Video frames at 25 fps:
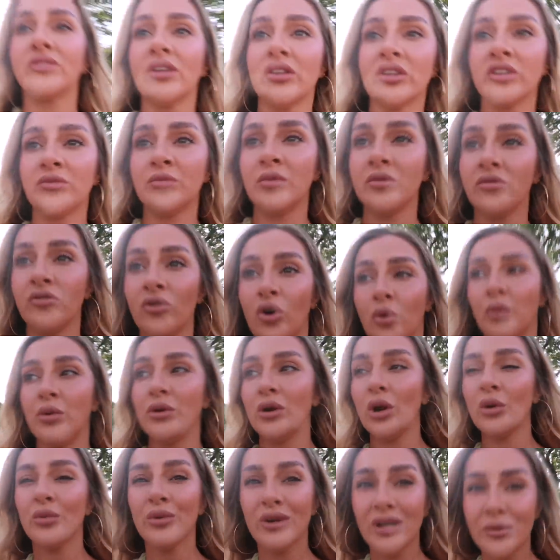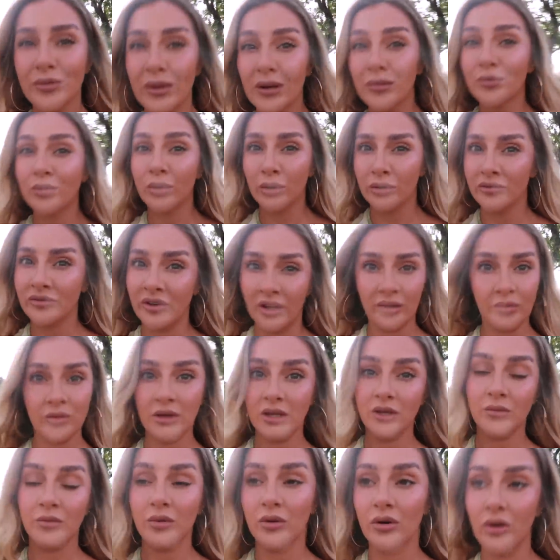said this before, we're not really big buffet
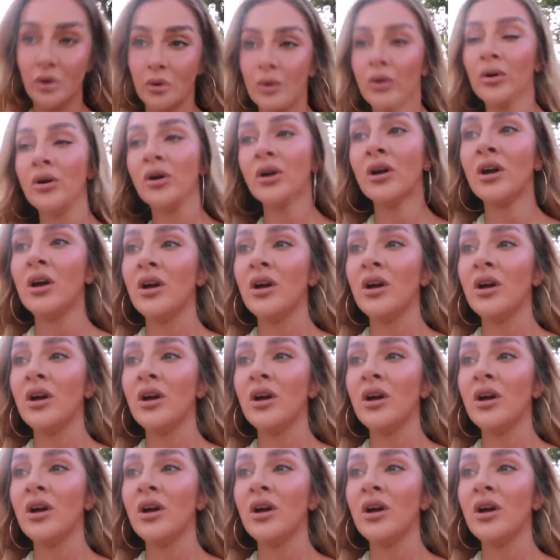people.